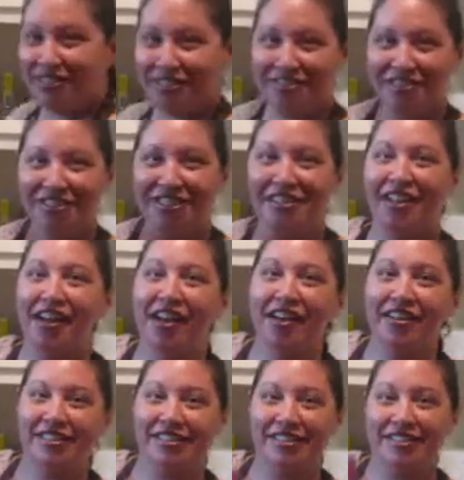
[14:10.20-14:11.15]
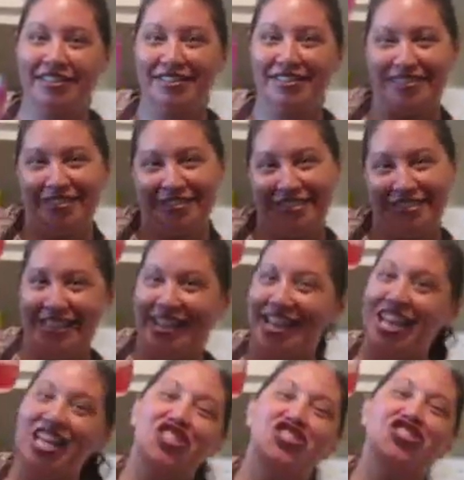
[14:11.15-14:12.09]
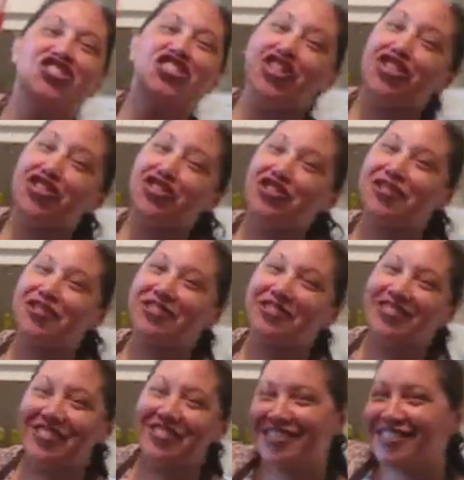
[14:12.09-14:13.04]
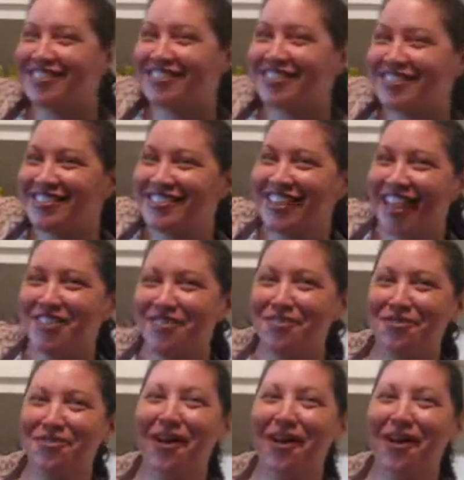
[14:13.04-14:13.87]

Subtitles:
stuff like that. And cheers. Thanks for